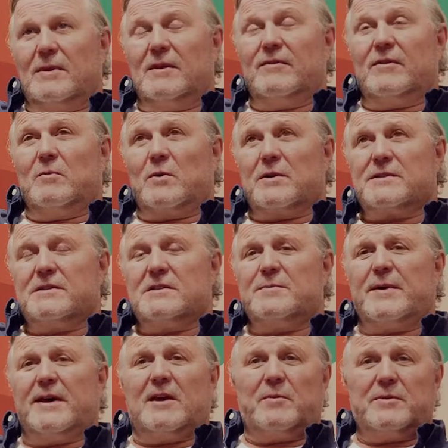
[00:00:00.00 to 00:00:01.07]
lived in Watson's
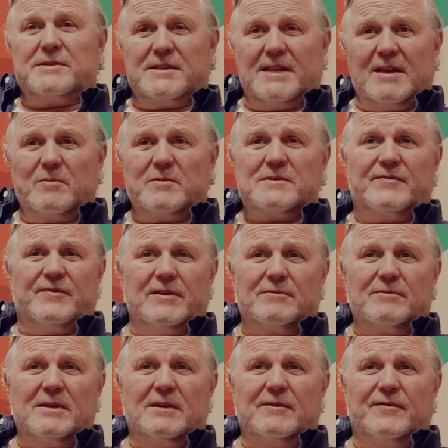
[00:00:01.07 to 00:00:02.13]
Bay, which then was
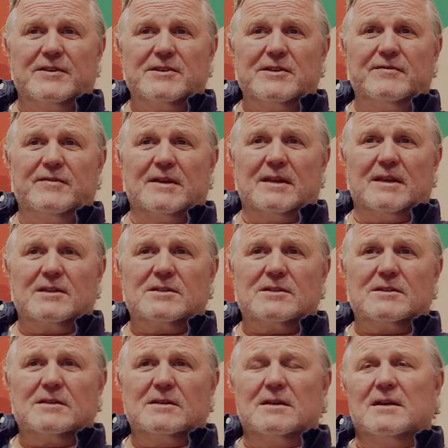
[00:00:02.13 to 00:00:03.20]
really a fishing
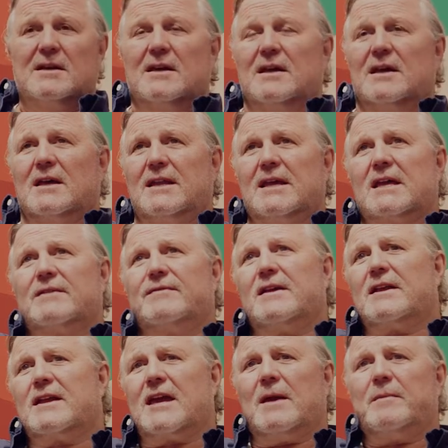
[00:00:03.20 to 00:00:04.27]
village. And out of
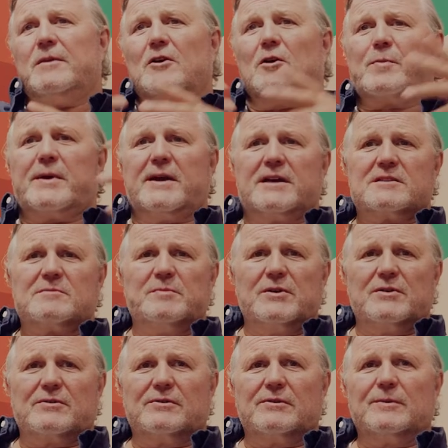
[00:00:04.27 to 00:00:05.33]
that came the Opera House
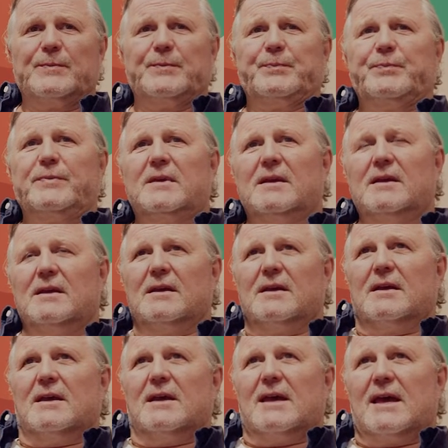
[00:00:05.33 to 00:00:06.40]
mural,
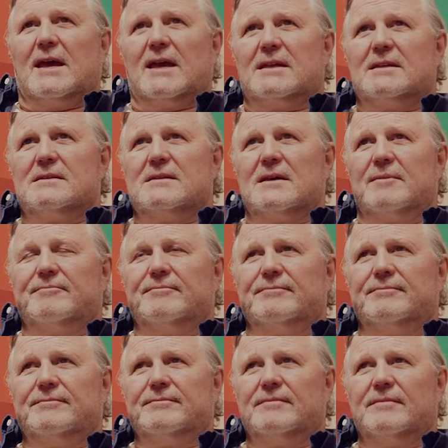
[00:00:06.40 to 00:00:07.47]
and
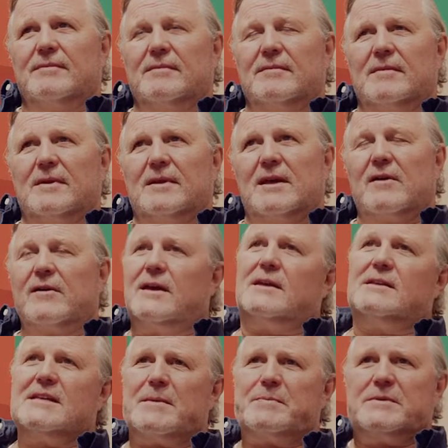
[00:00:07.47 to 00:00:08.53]
how he
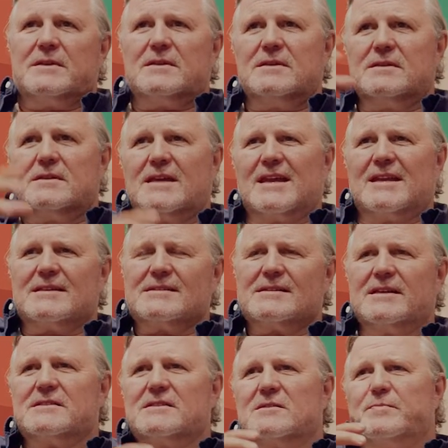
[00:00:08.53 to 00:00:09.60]
adapted Kenneth
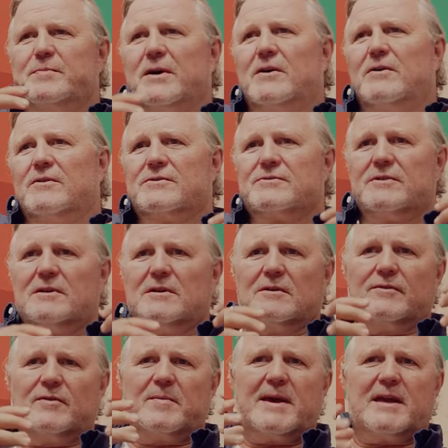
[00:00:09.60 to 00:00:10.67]
Slessor's poetry
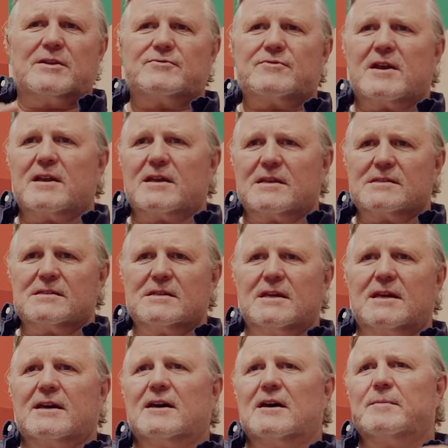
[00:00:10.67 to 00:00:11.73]
of a man drowning in
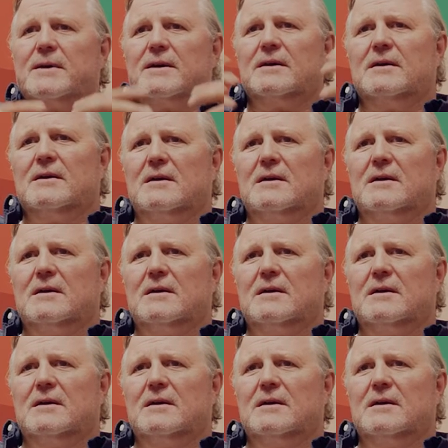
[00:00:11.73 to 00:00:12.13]
Sydney Harbour